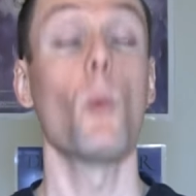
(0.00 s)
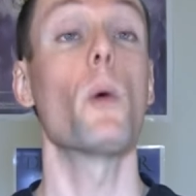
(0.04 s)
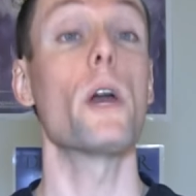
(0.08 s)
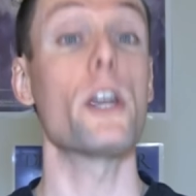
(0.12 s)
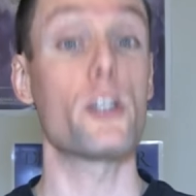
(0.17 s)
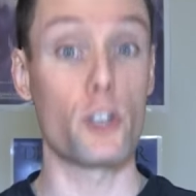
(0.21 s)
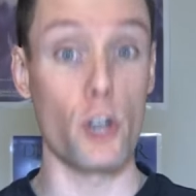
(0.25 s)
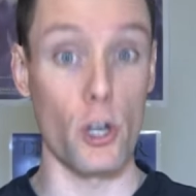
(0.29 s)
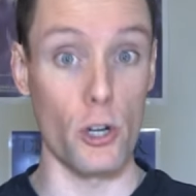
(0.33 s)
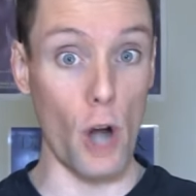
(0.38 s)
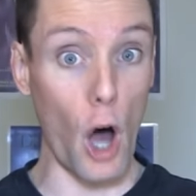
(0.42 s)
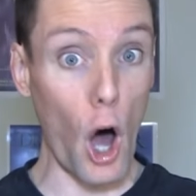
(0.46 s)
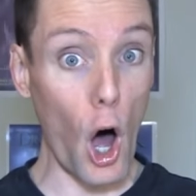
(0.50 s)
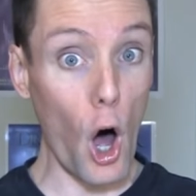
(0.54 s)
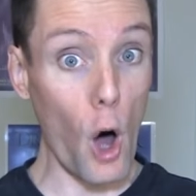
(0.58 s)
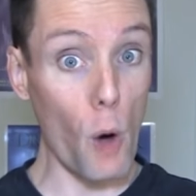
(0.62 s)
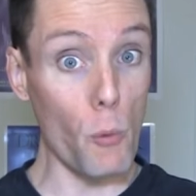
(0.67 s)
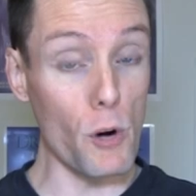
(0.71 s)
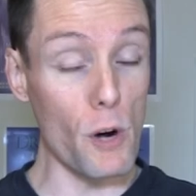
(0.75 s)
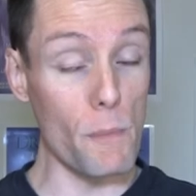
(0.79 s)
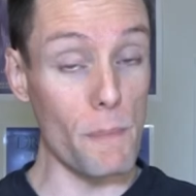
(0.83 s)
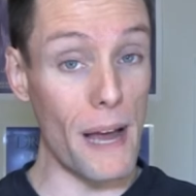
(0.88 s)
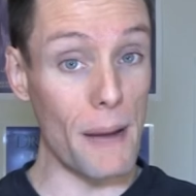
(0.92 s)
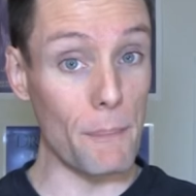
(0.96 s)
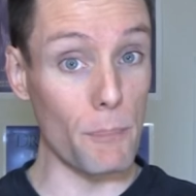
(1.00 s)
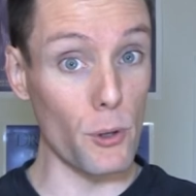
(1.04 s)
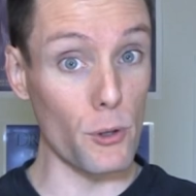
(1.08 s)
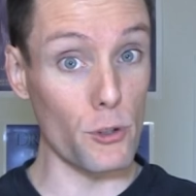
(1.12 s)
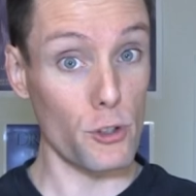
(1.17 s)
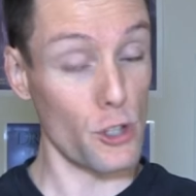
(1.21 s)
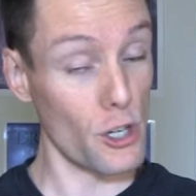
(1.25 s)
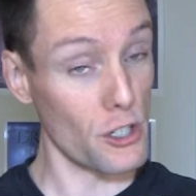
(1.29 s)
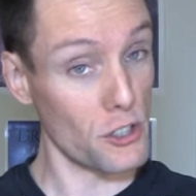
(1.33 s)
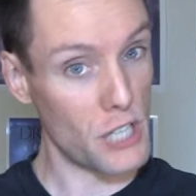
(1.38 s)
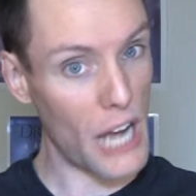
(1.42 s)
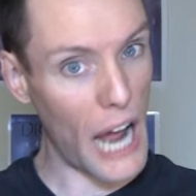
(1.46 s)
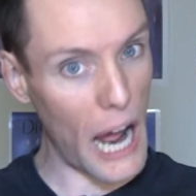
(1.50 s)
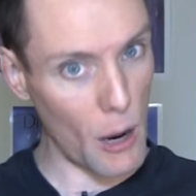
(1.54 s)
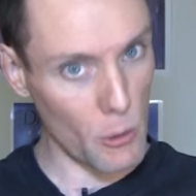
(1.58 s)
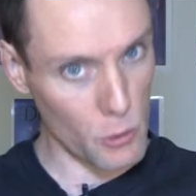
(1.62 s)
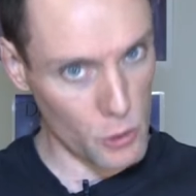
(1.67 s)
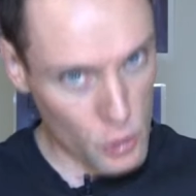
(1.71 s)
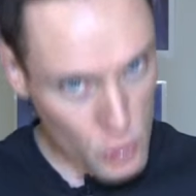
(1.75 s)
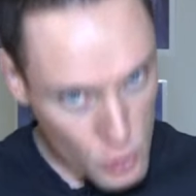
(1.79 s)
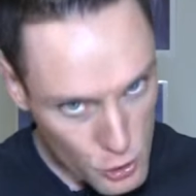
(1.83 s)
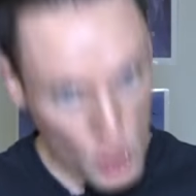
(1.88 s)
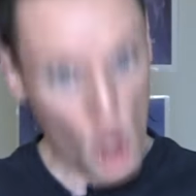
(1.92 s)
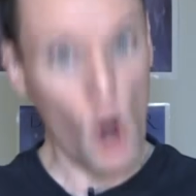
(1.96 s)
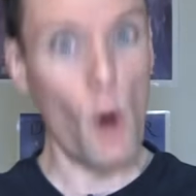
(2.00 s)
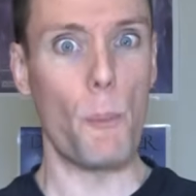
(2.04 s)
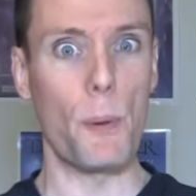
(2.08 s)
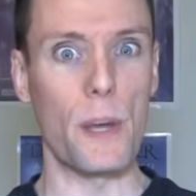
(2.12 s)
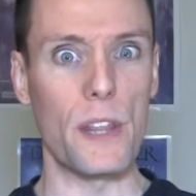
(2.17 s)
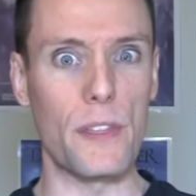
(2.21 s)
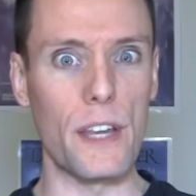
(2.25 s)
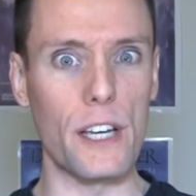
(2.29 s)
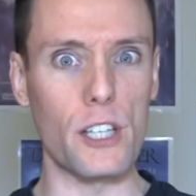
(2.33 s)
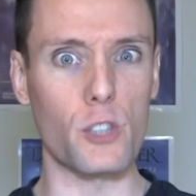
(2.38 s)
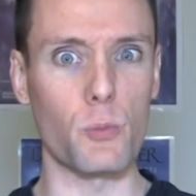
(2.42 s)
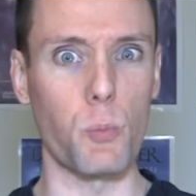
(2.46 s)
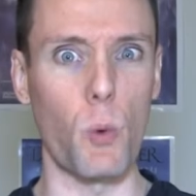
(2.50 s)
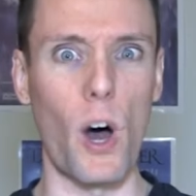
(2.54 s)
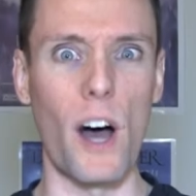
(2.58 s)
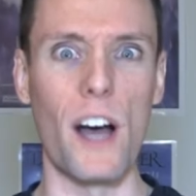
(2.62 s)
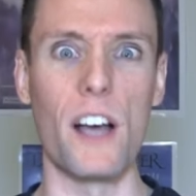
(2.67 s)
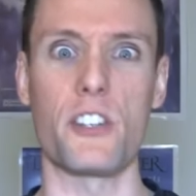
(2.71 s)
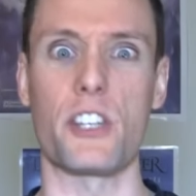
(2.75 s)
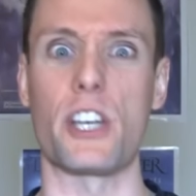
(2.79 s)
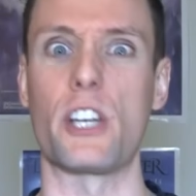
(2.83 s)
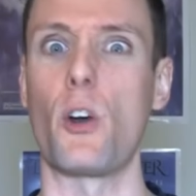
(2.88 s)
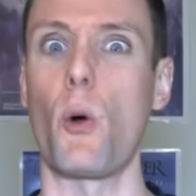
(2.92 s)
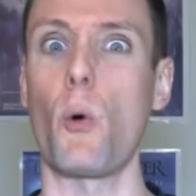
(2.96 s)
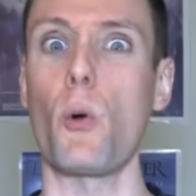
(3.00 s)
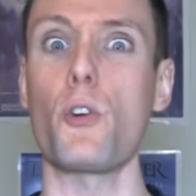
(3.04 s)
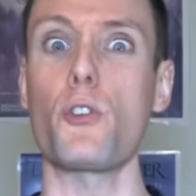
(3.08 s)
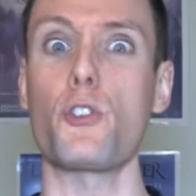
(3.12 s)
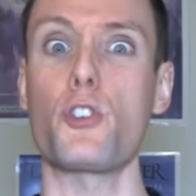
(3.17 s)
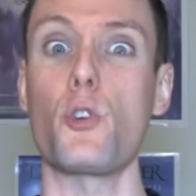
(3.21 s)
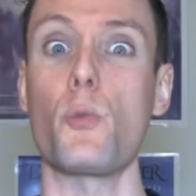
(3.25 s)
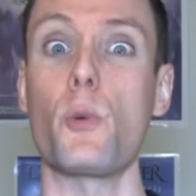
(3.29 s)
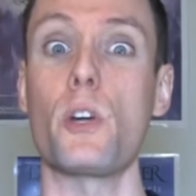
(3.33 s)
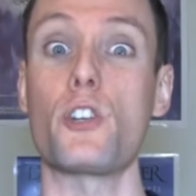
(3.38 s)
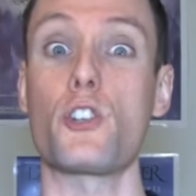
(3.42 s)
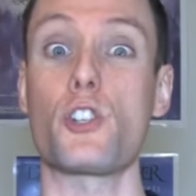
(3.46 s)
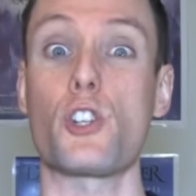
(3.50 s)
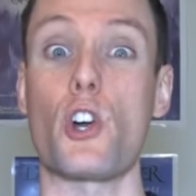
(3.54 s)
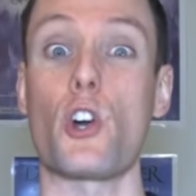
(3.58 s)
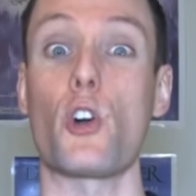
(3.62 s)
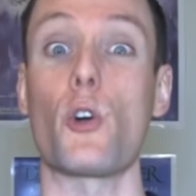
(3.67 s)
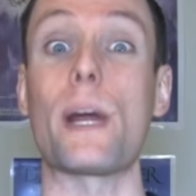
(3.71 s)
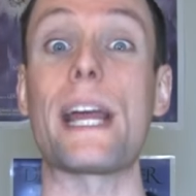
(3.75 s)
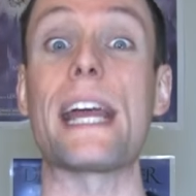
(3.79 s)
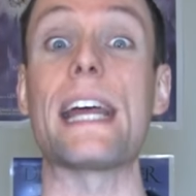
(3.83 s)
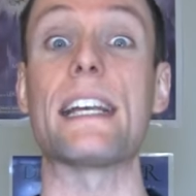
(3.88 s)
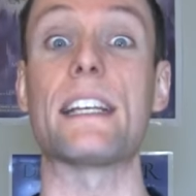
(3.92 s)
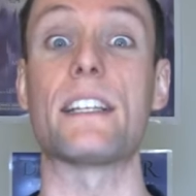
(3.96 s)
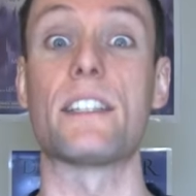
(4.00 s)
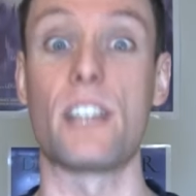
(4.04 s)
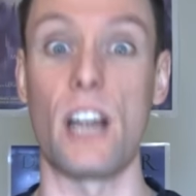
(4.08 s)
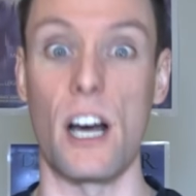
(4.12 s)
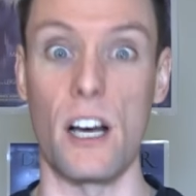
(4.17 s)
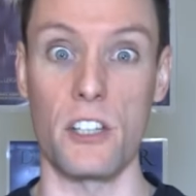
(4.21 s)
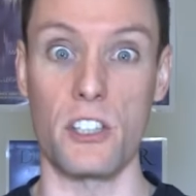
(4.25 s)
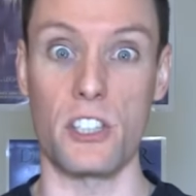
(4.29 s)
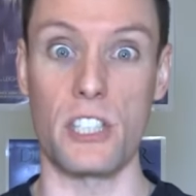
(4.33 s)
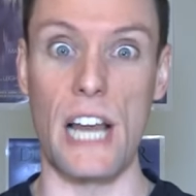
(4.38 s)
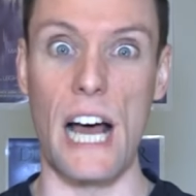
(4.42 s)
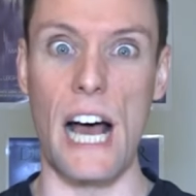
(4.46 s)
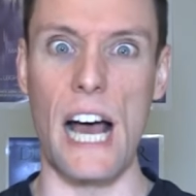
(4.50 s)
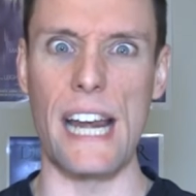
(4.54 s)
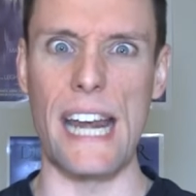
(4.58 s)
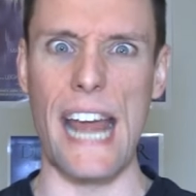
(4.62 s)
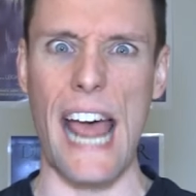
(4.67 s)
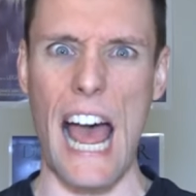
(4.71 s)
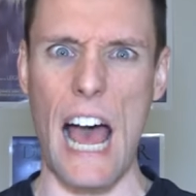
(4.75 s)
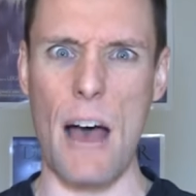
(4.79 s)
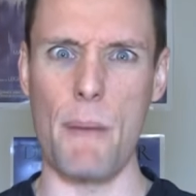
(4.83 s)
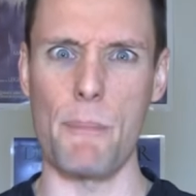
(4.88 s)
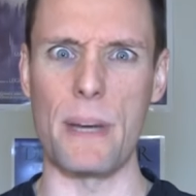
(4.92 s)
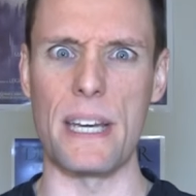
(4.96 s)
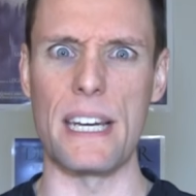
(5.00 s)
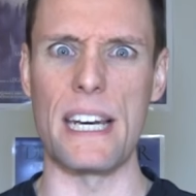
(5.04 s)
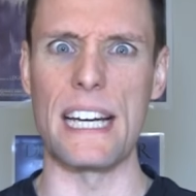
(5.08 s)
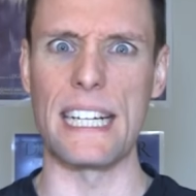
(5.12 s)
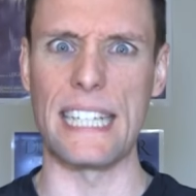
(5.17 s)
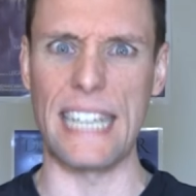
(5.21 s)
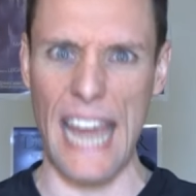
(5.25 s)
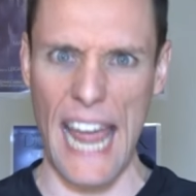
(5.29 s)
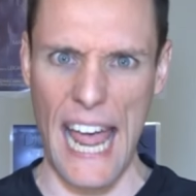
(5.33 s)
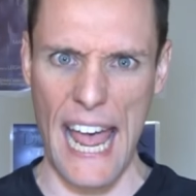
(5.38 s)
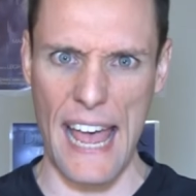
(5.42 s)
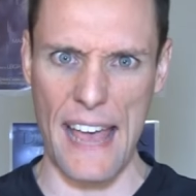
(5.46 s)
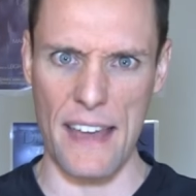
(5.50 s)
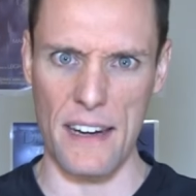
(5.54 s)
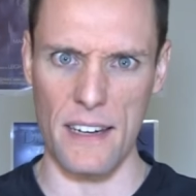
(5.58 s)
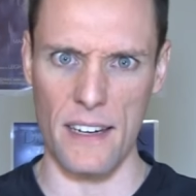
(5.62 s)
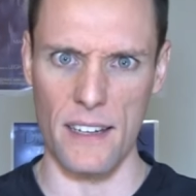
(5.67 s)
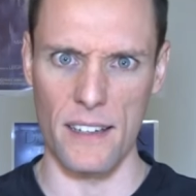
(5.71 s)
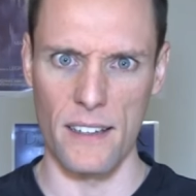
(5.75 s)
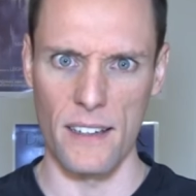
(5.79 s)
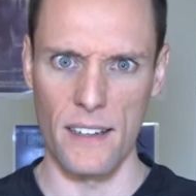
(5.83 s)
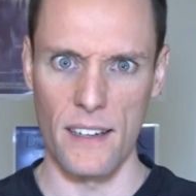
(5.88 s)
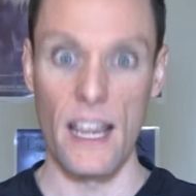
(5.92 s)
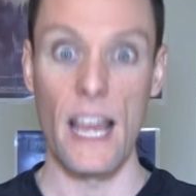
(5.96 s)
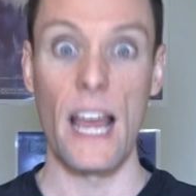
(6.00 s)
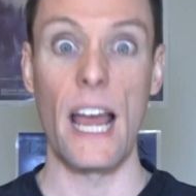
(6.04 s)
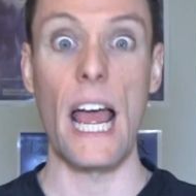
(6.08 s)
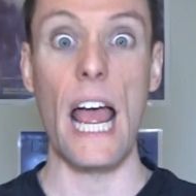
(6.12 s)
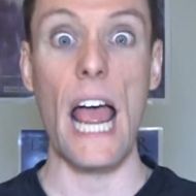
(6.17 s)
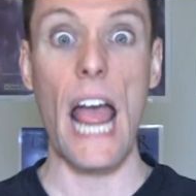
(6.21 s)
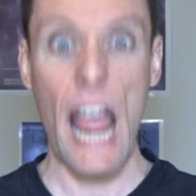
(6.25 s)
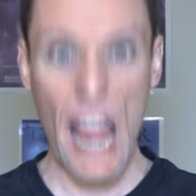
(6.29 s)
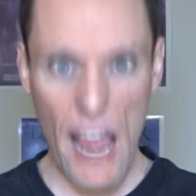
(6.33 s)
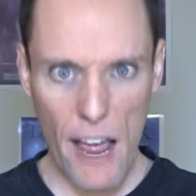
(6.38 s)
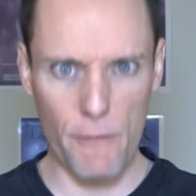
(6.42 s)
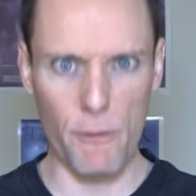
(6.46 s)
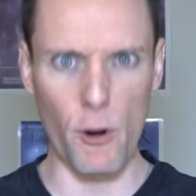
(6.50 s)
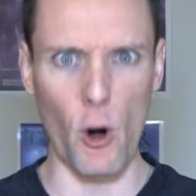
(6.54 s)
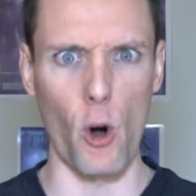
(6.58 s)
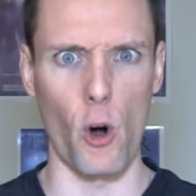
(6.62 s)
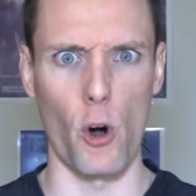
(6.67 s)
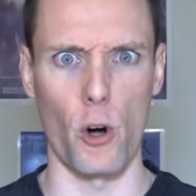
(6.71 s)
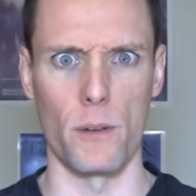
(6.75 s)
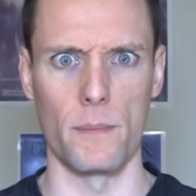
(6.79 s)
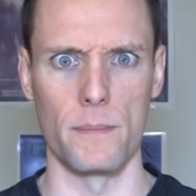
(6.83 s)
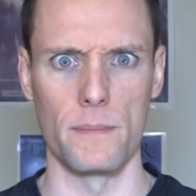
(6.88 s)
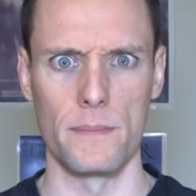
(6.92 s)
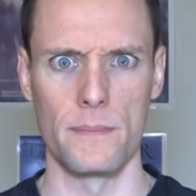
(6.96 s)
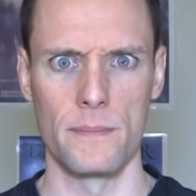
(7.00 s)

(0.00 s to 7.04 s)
We should all remember just how stupid this was in order to ensure it does not happen again. Ever.